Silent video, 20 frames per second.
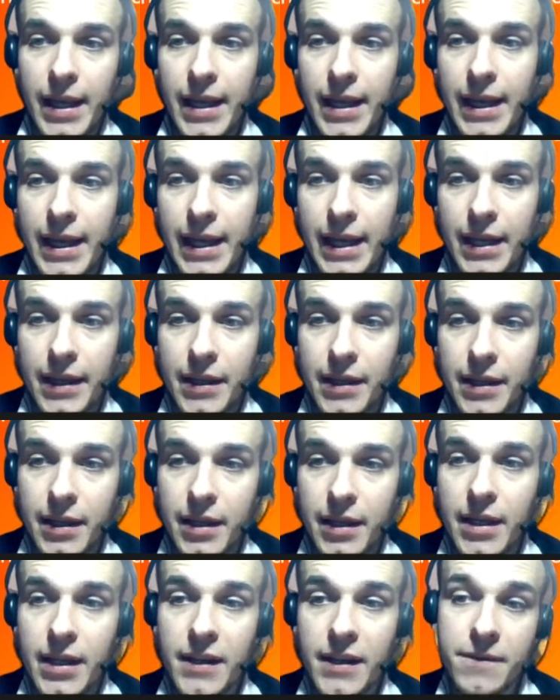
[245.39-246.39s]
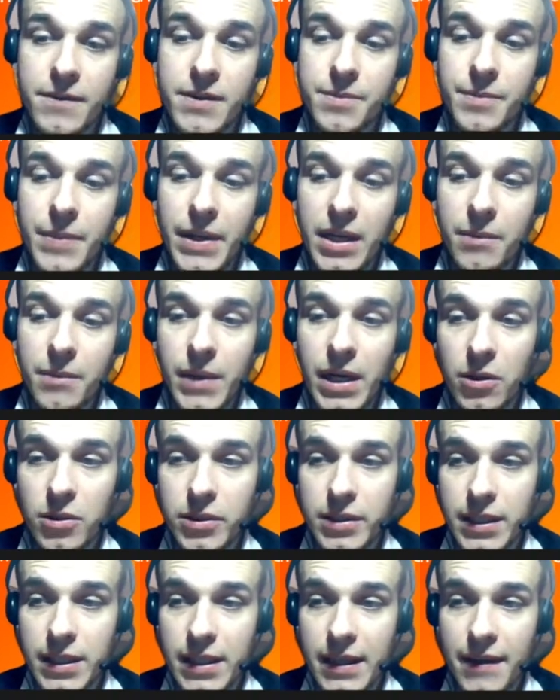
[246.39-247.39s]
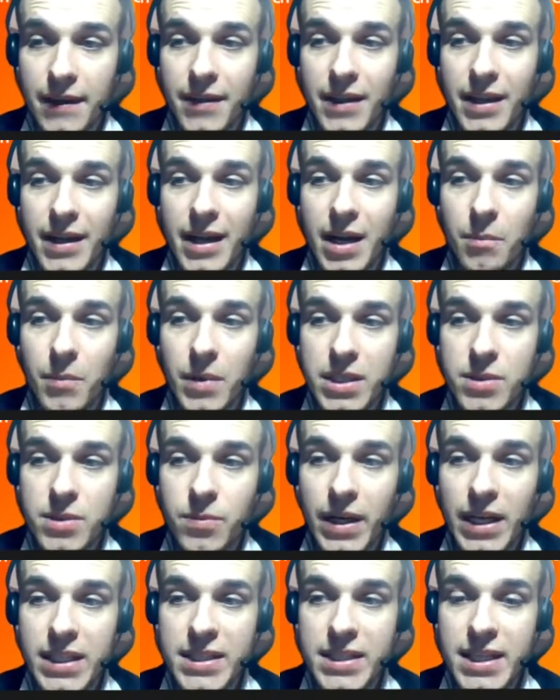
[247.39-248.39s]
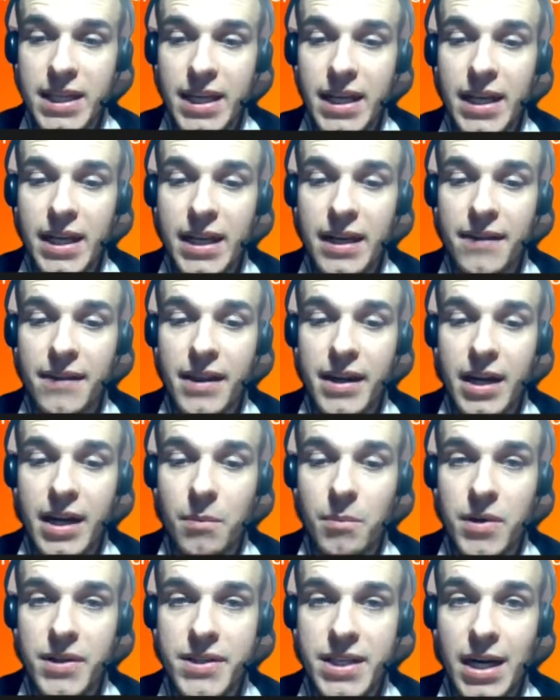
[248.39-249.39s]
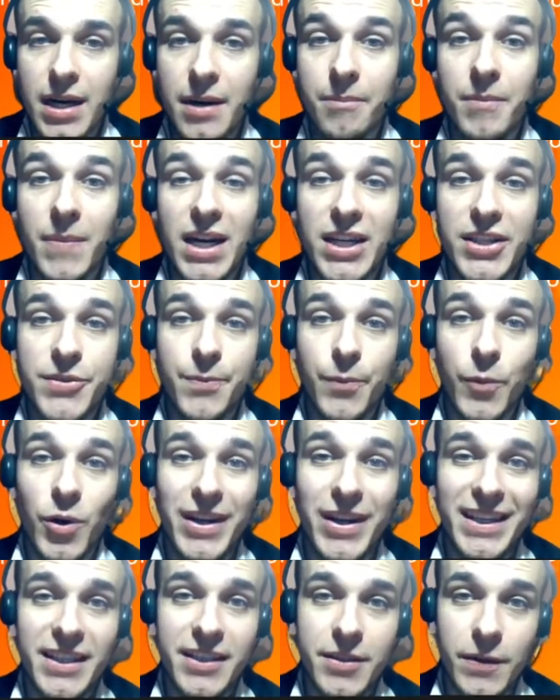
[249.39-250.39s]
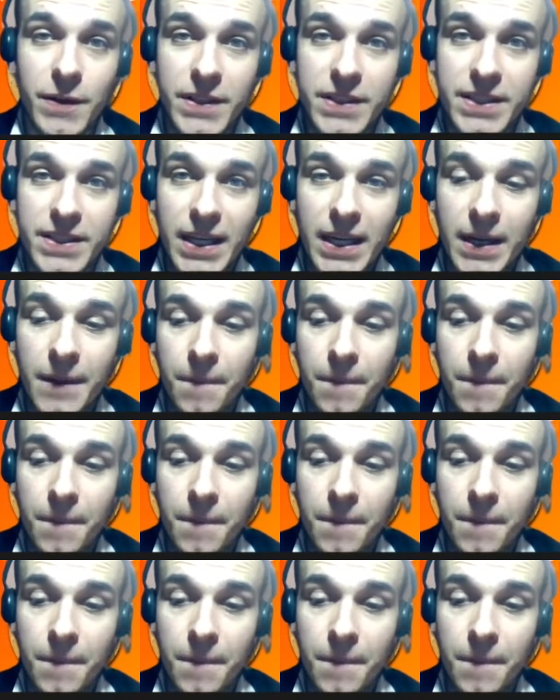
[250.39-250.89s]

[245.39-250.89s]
And if we speak about the numbers, we can see here the numbers are much more interesting,